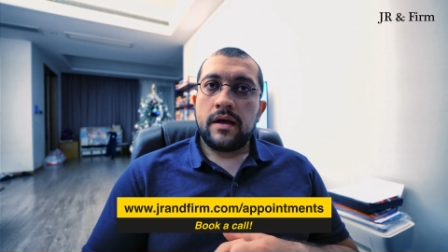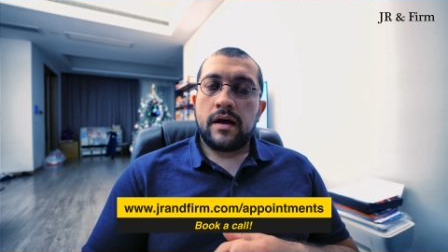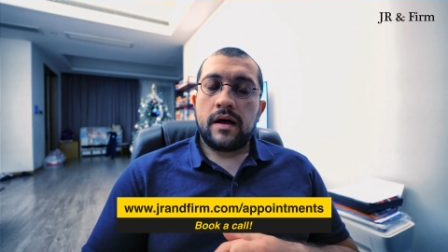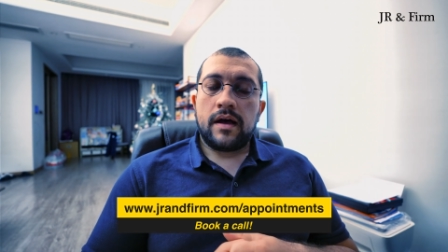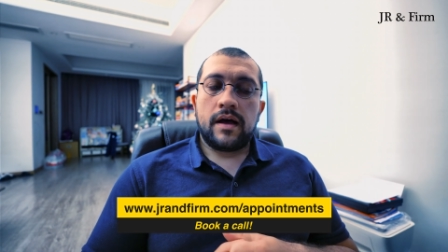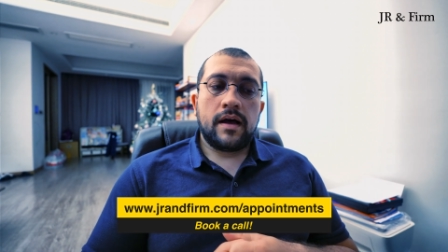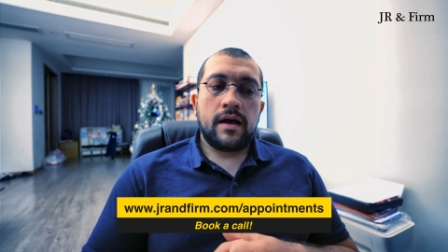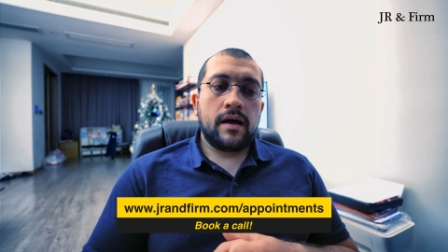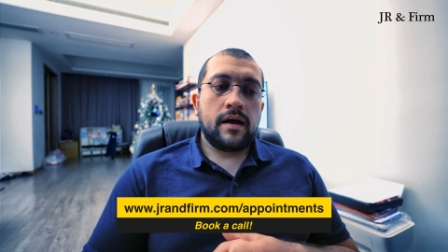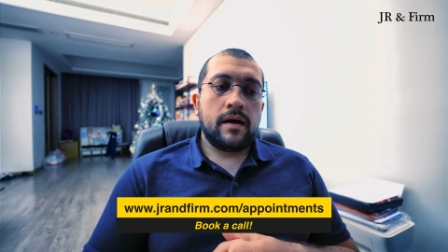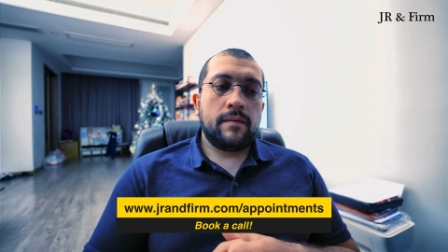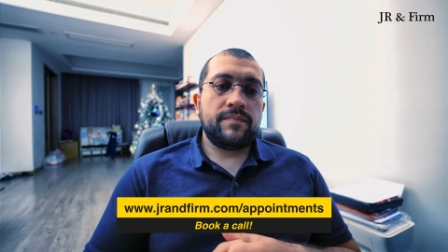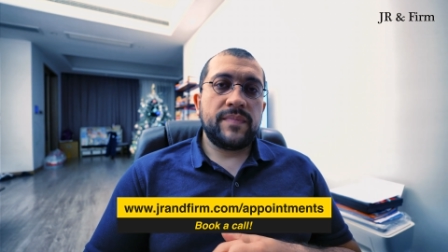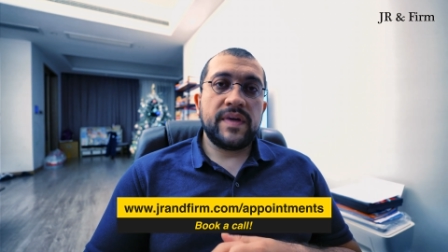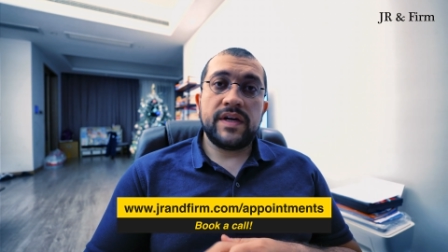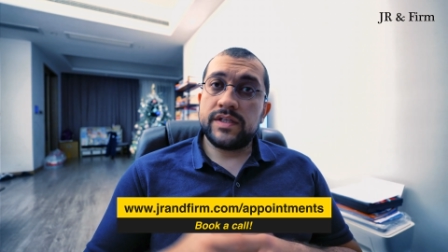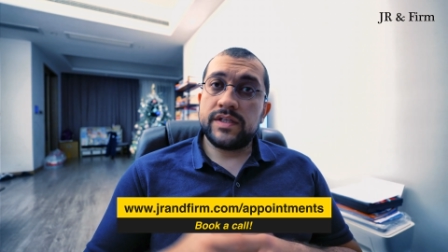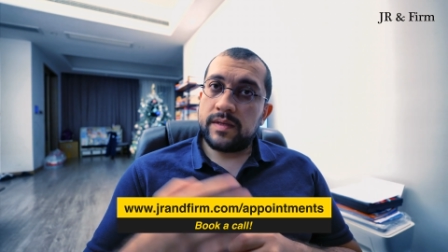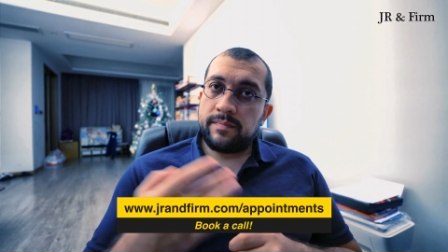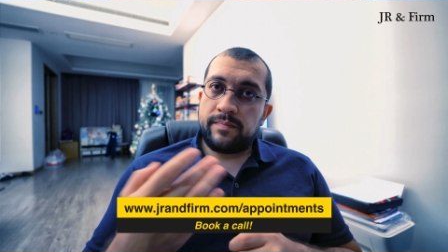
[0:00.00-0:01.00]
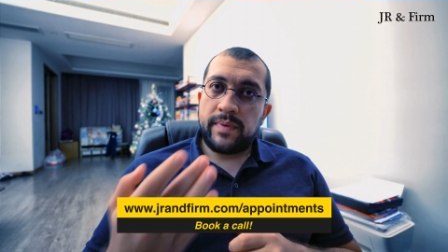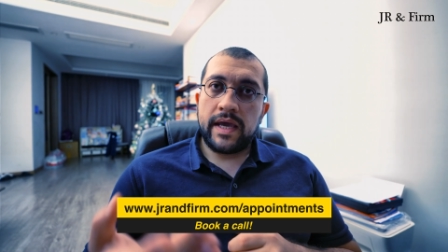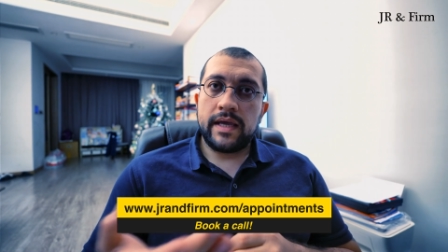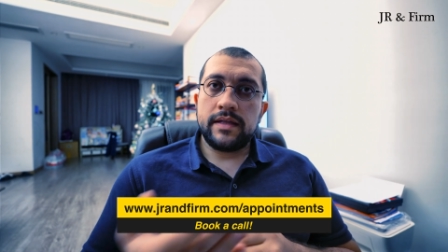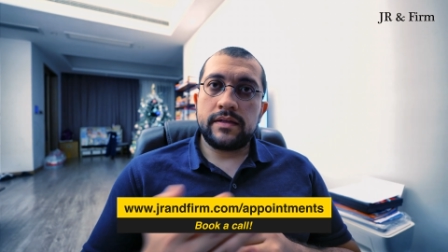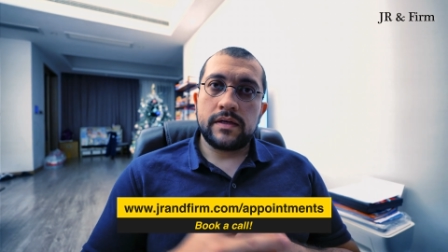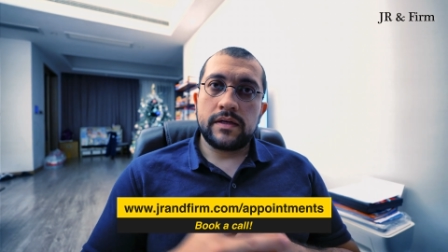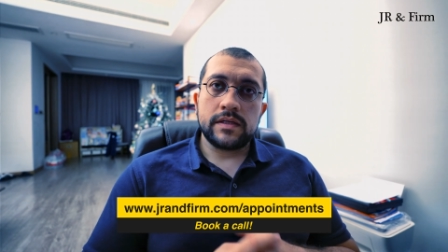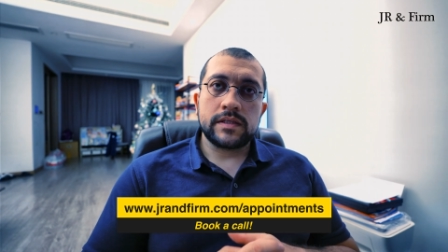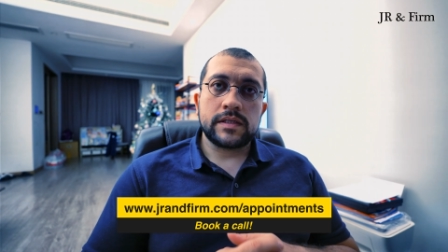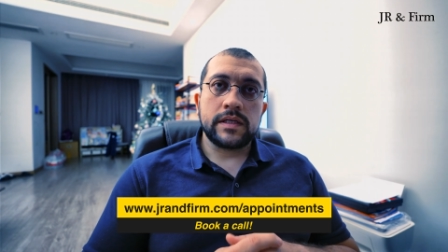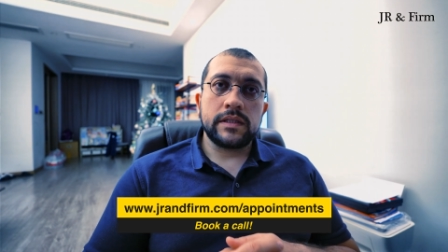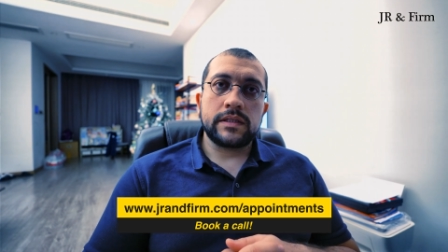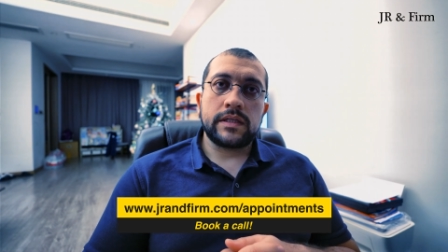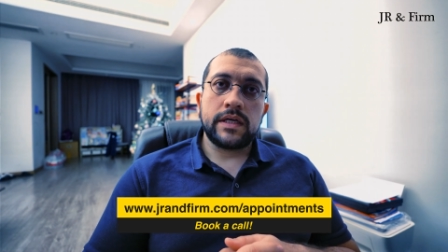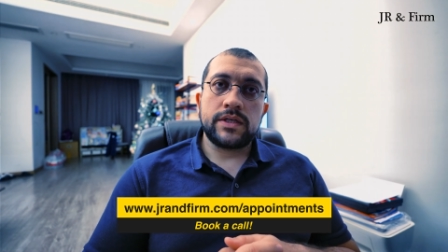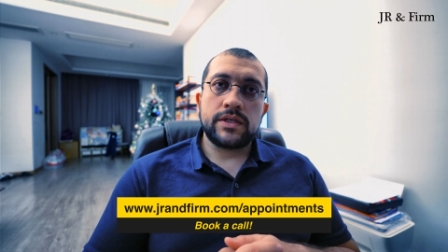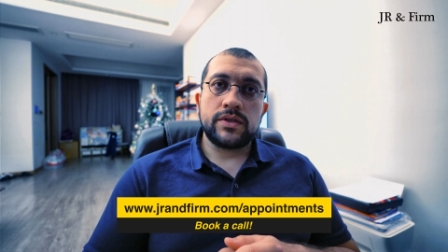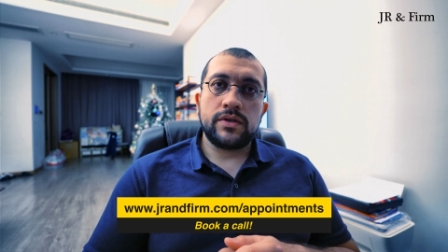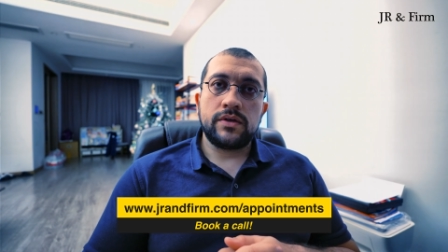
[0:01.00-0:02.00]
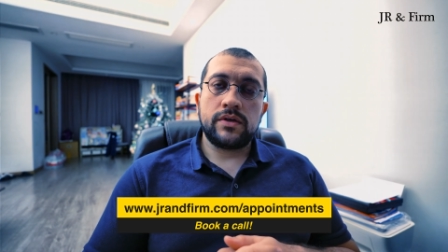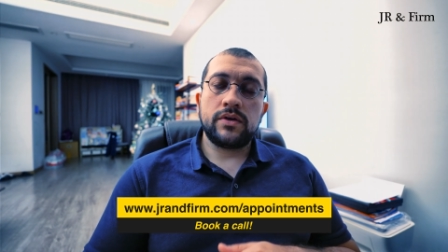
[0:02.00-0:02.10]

there is a paid consultation.